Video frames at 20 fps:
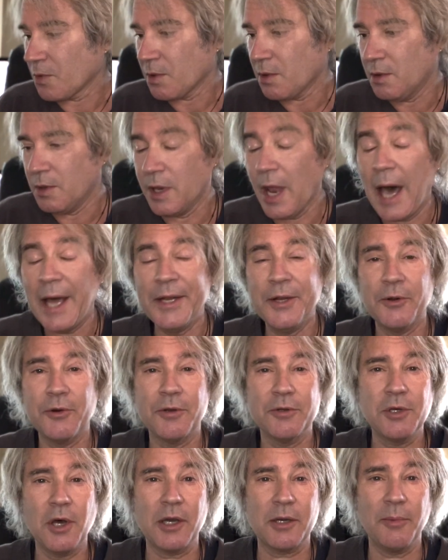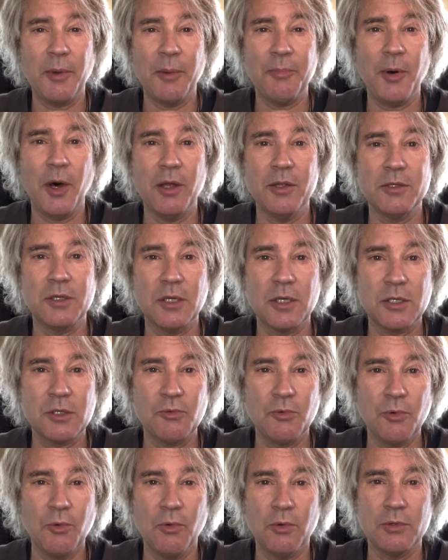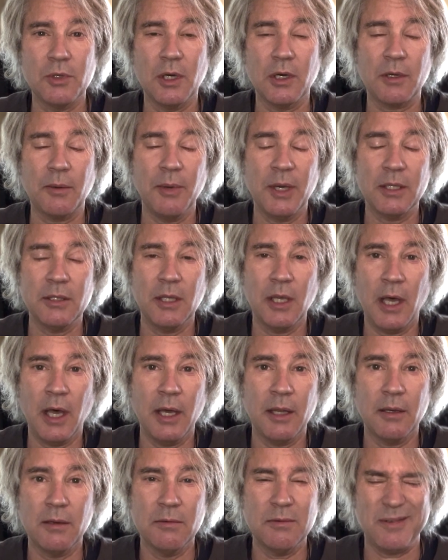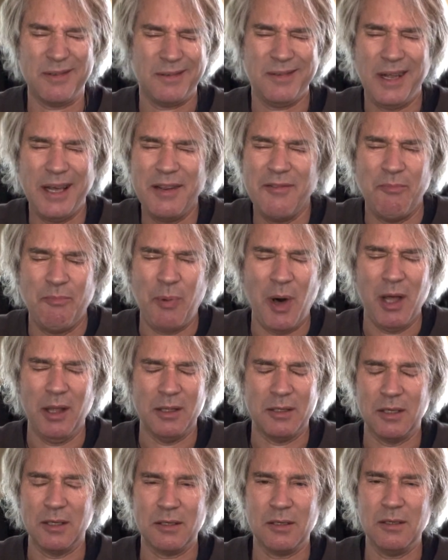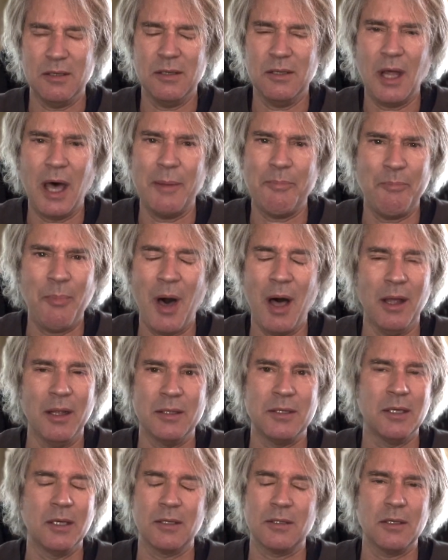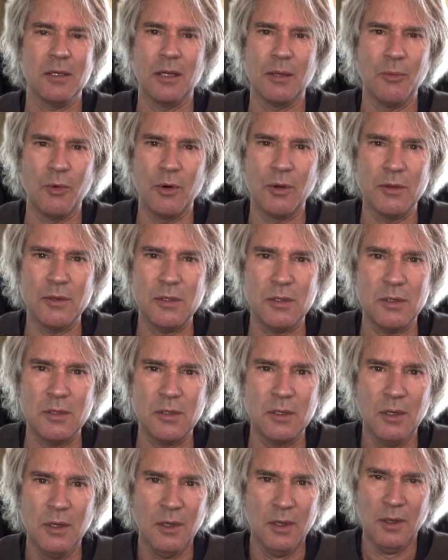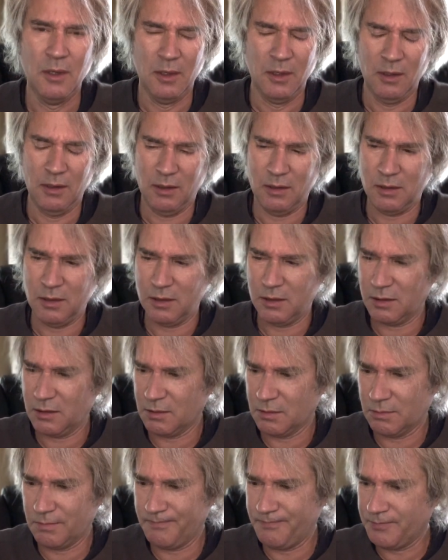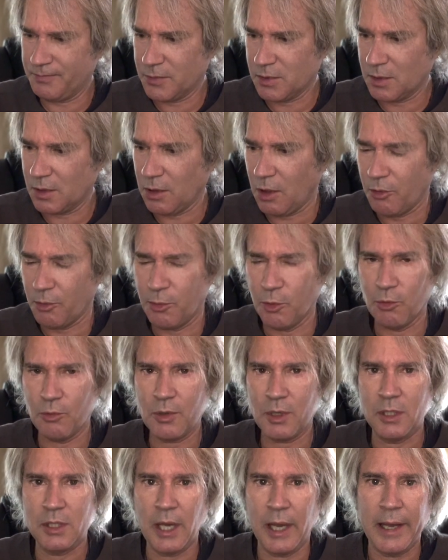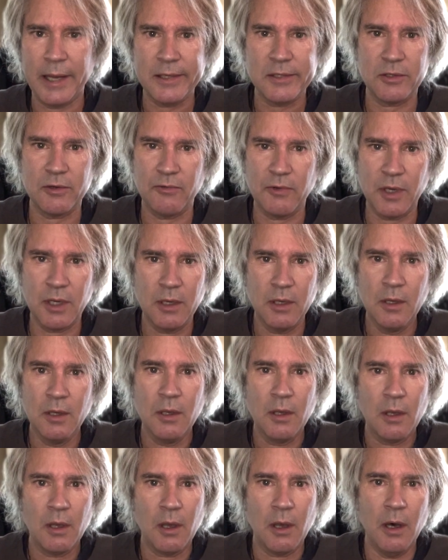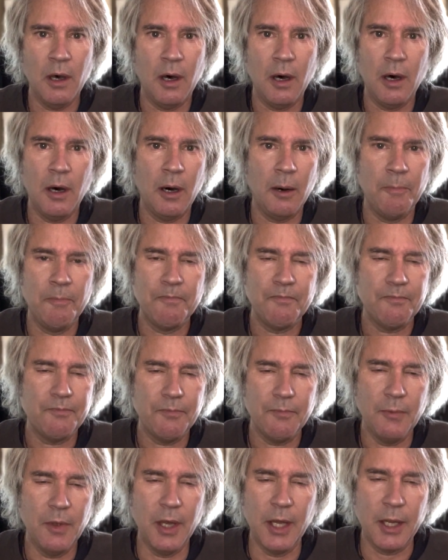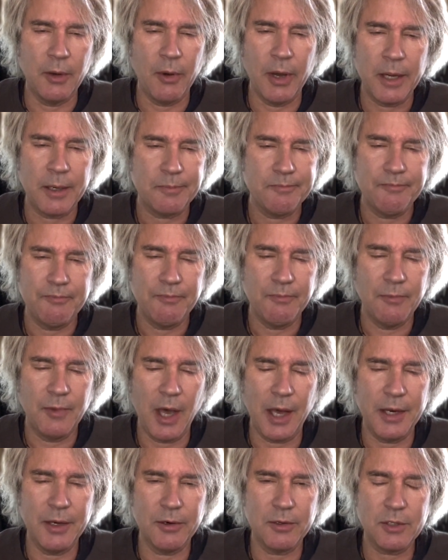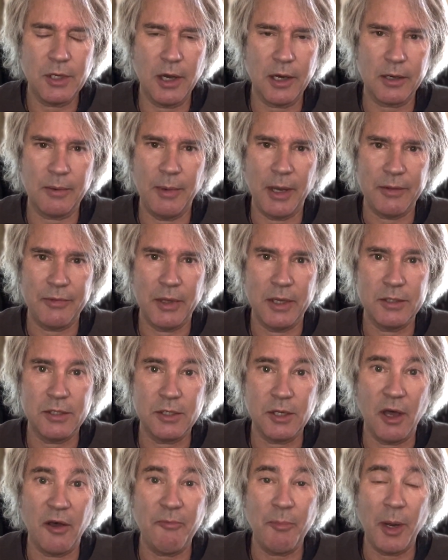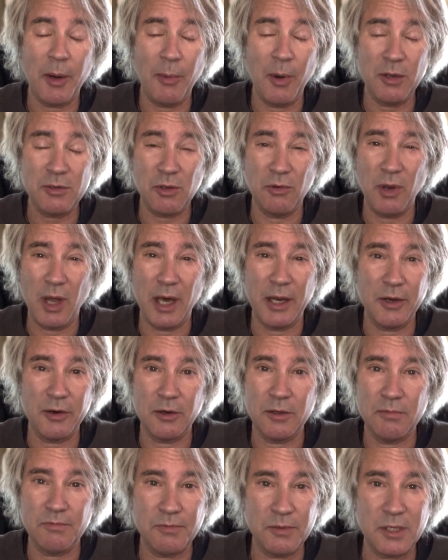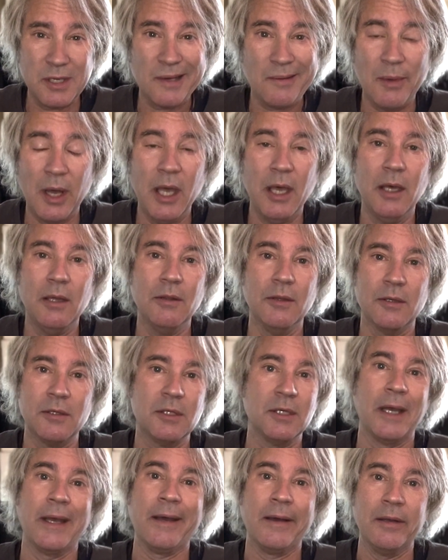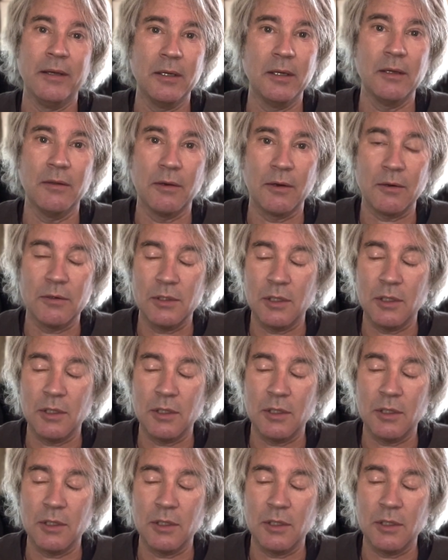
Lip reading: Not here to talk about politics. We won't talk about that. It's not even politics. This is not politics anymore. This is global catastrophe. Anyway, not here to talk about that stuff, but I'm also not here to stick my head in the sand either.